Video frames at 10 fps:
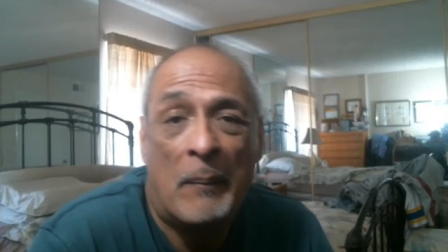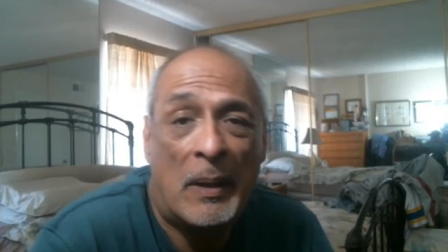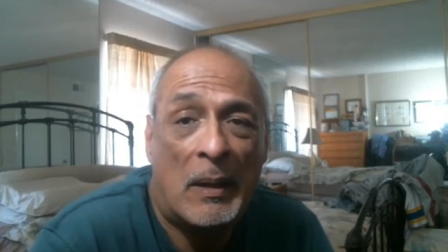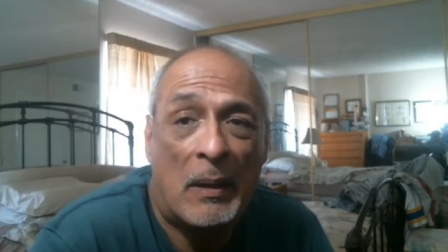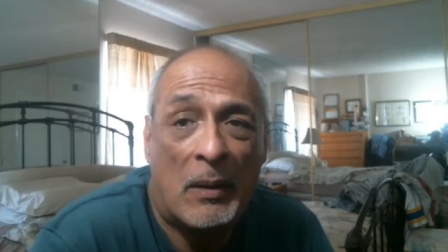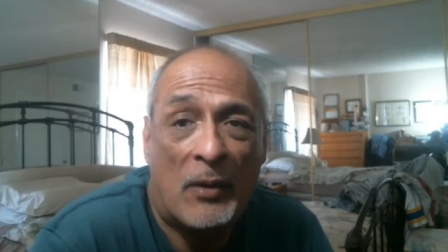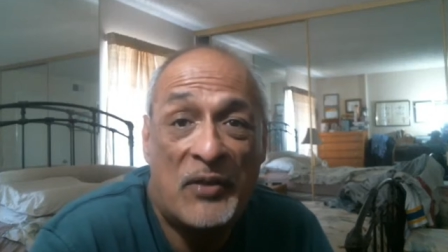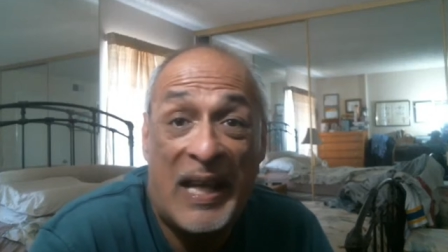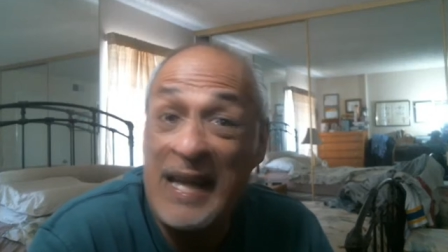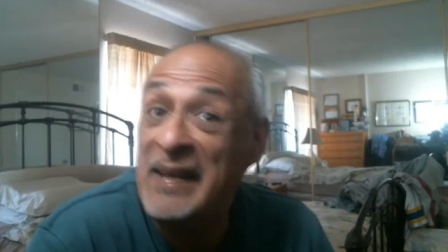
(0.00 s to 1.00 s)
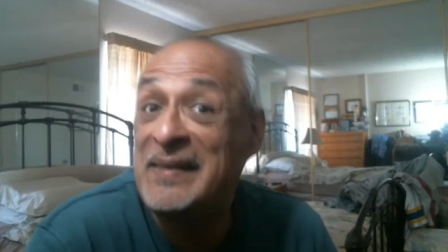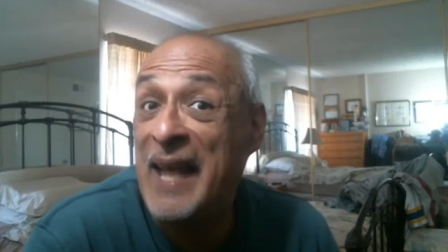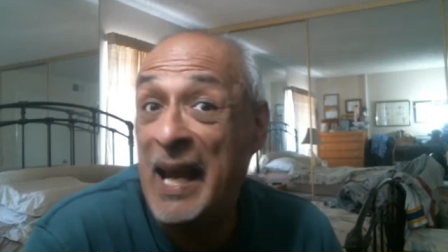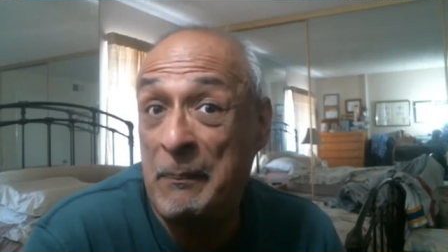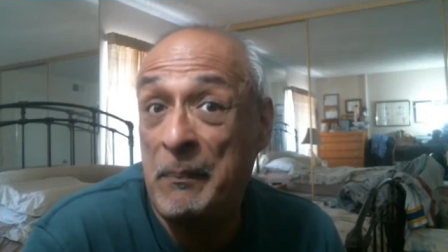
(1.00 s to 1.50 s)
Bela Lugosi in his
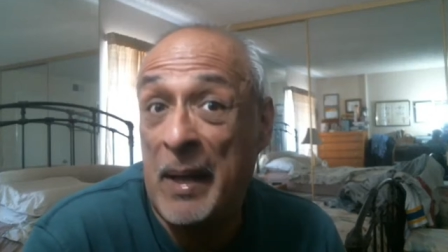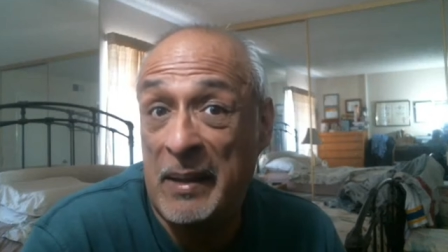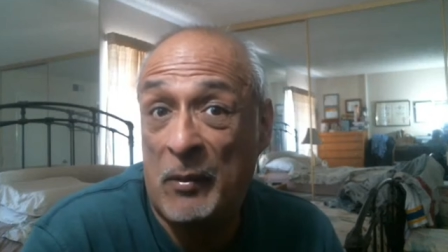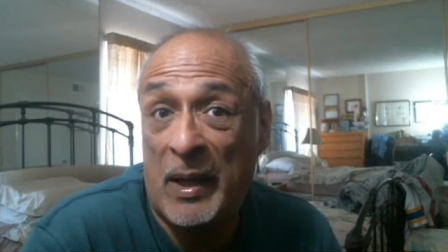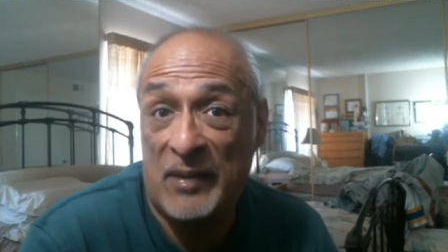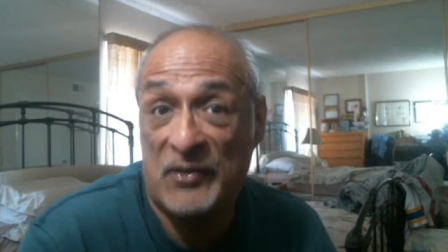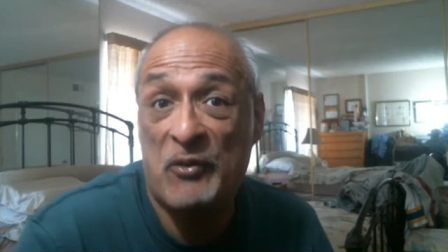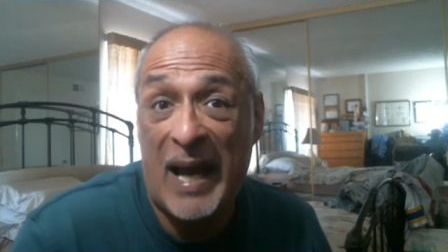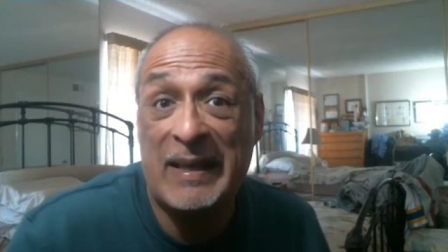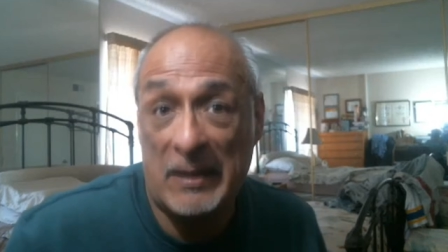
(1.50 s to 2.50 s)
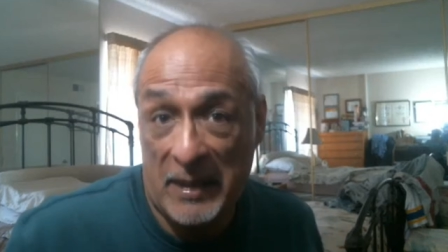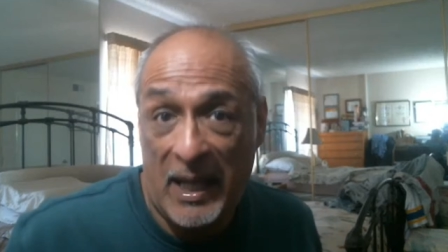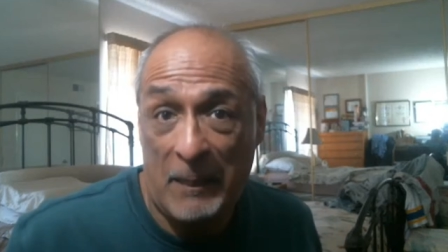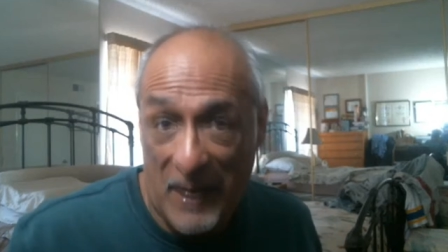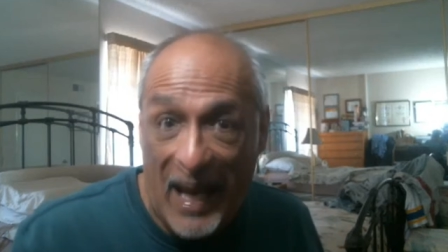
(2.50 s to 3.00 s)
cape, by the way, his Dracula
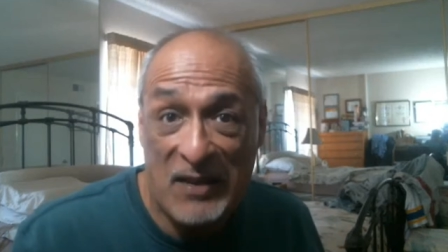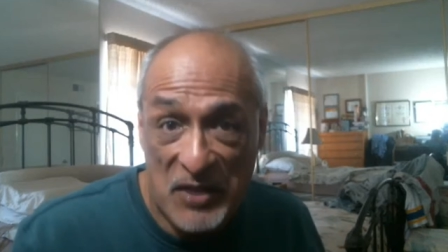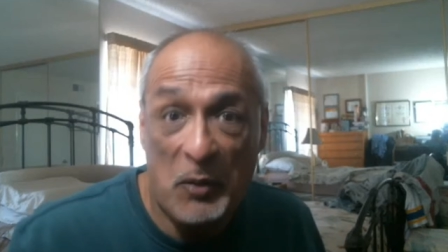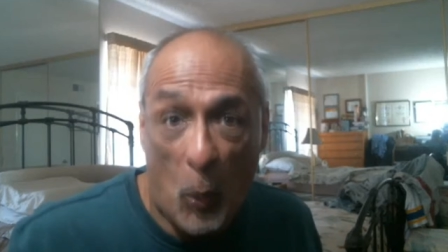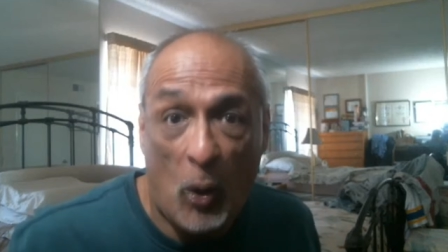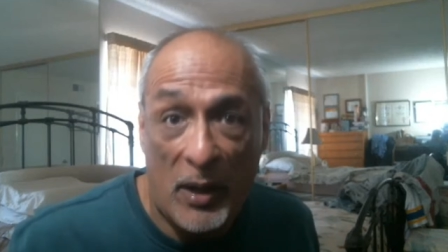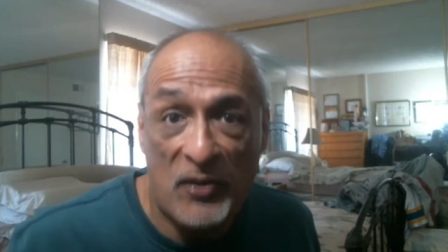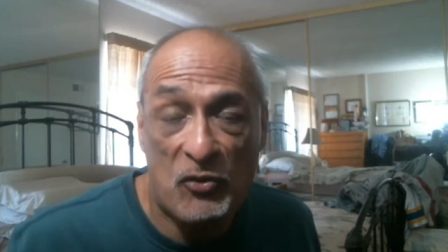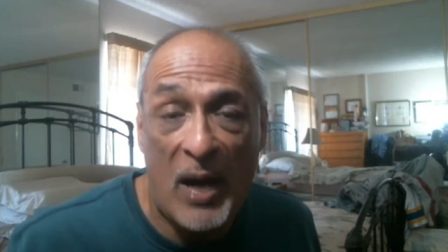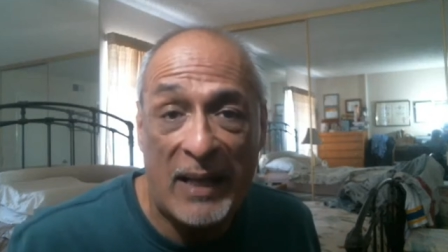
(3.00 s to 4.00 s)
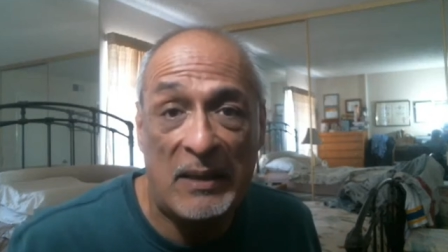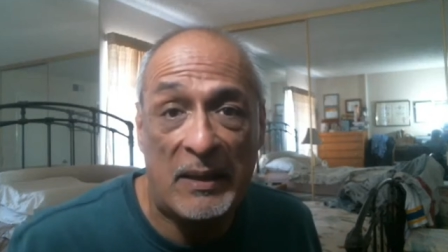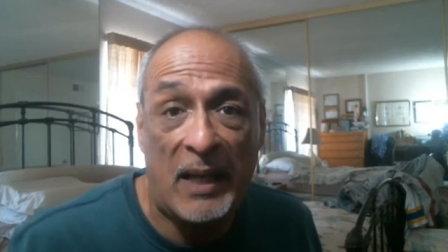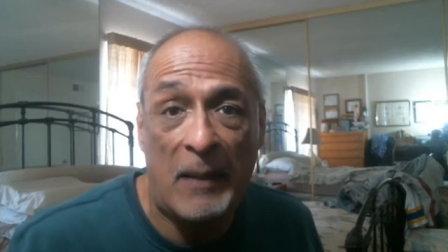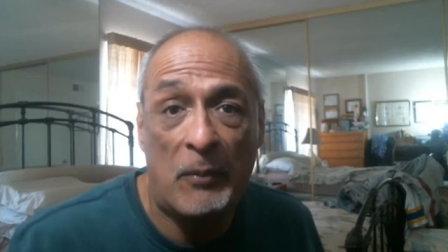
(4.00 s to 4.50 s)
cape. He actually wore his
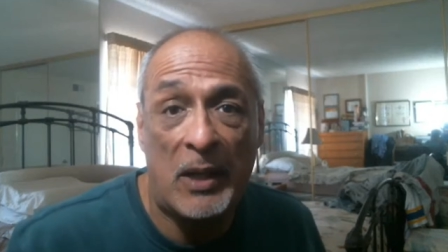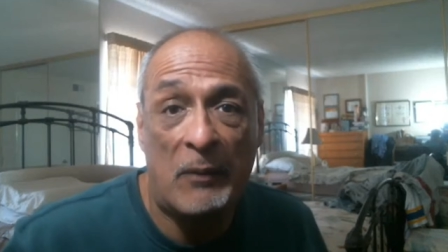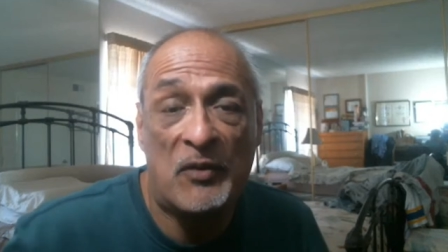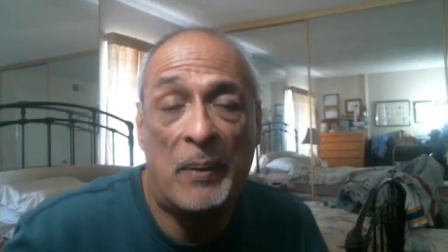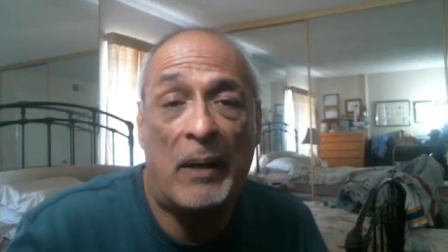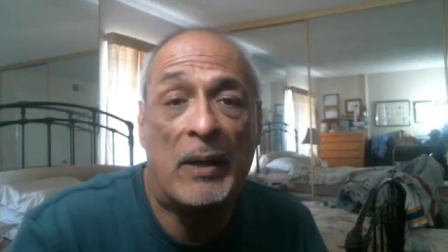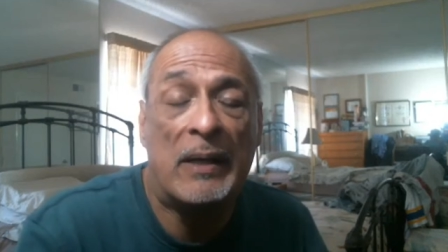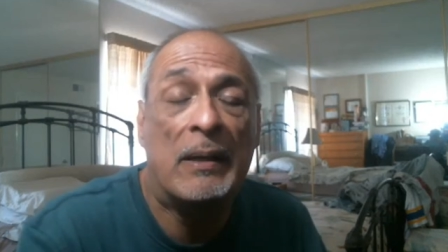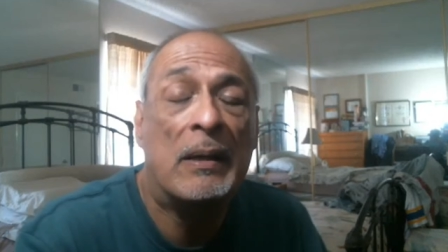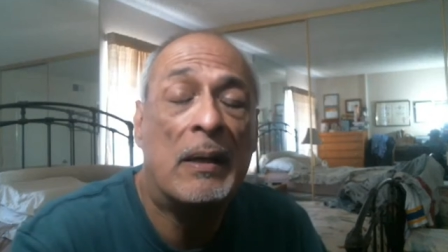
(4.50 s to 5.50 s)
Dracula cape when he was buried.